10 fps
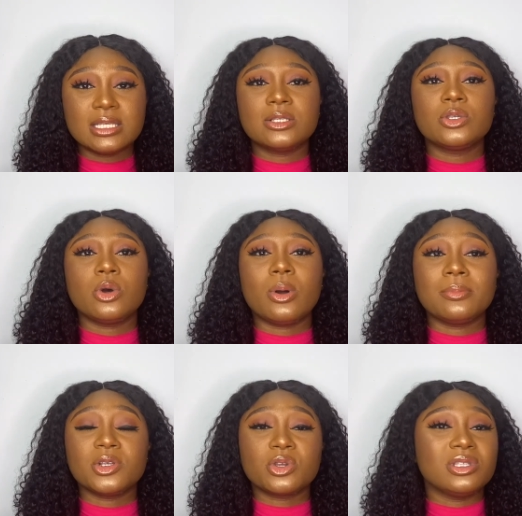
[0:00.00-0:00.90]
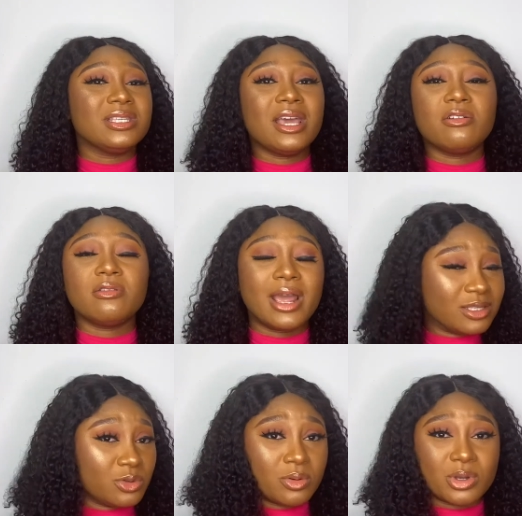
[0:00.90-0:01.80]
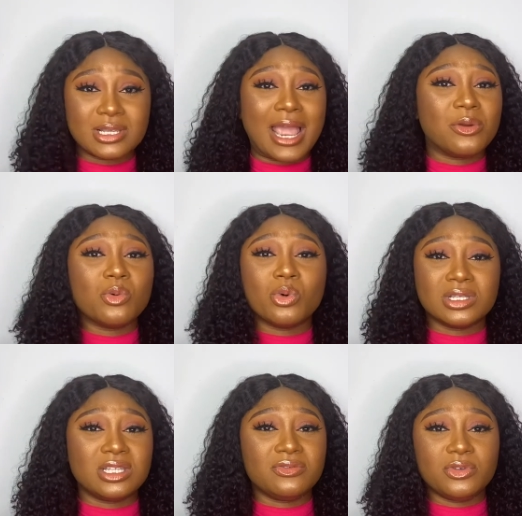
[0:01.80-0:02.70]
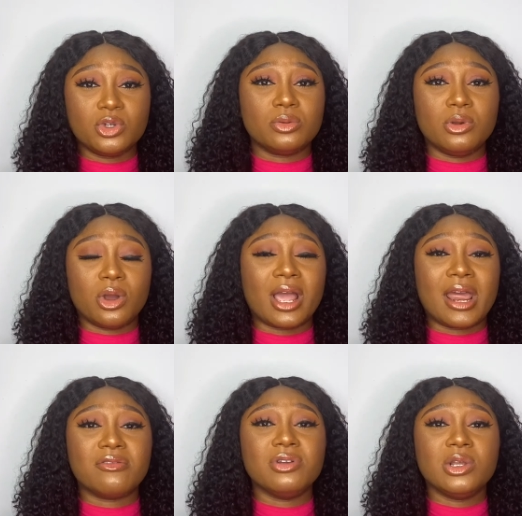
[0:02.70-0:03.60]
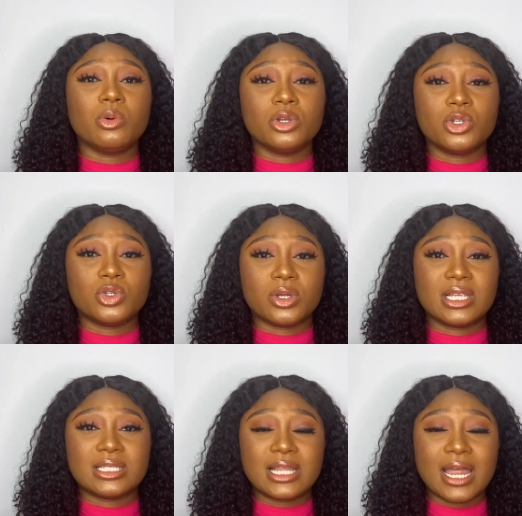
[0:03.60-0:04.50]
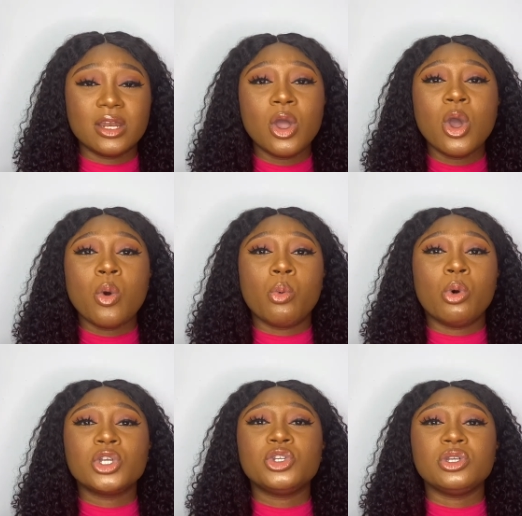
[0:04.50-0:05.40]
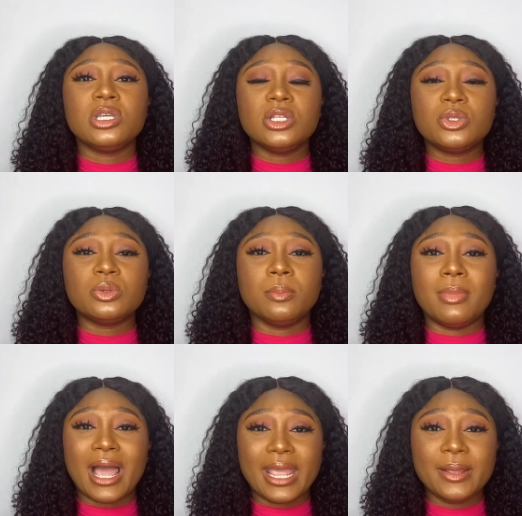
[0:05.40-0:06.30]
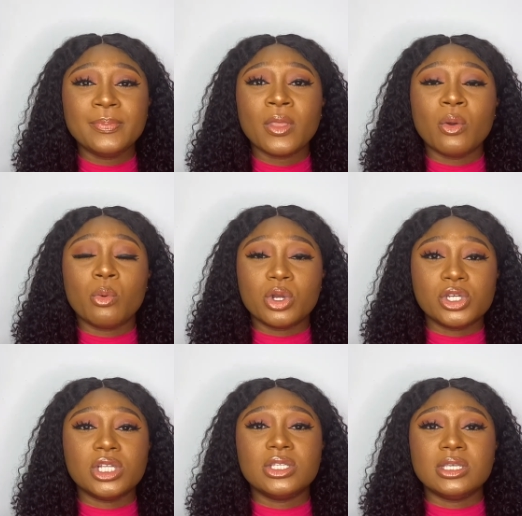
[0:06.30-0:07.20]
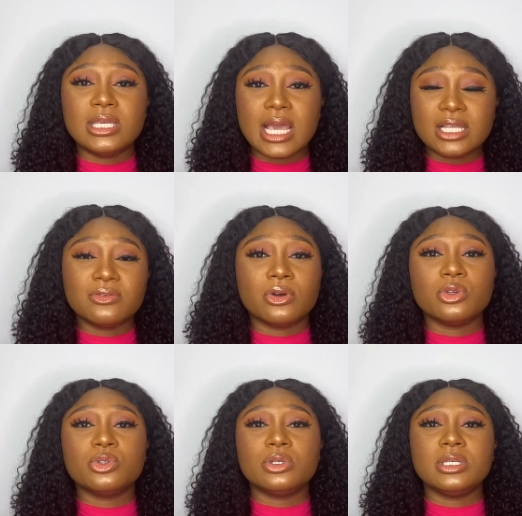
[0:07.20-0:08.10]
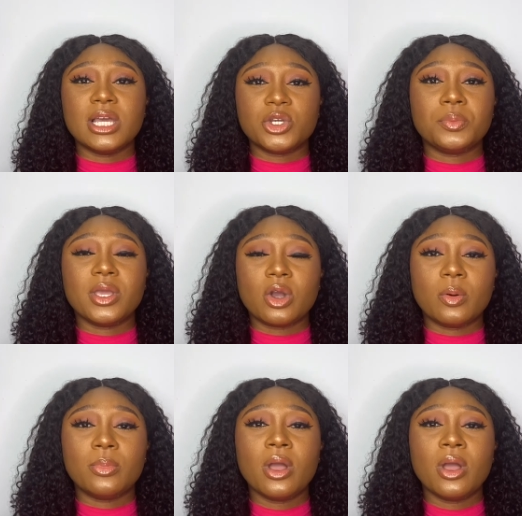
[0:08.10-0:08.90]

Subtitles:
So I'm just going to get right into it because I don't want this video to be long and I really want you to understand what you need to buy, what you need to get for you to get your makeup